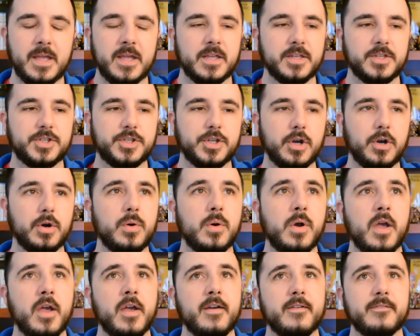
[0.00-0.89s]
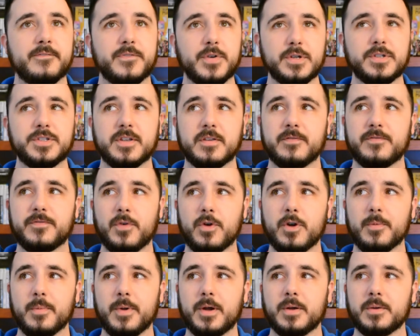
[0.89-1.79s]
So first and
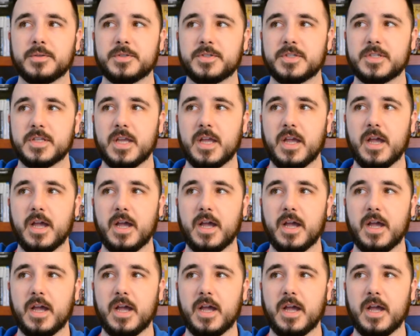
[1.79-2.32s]
foremost,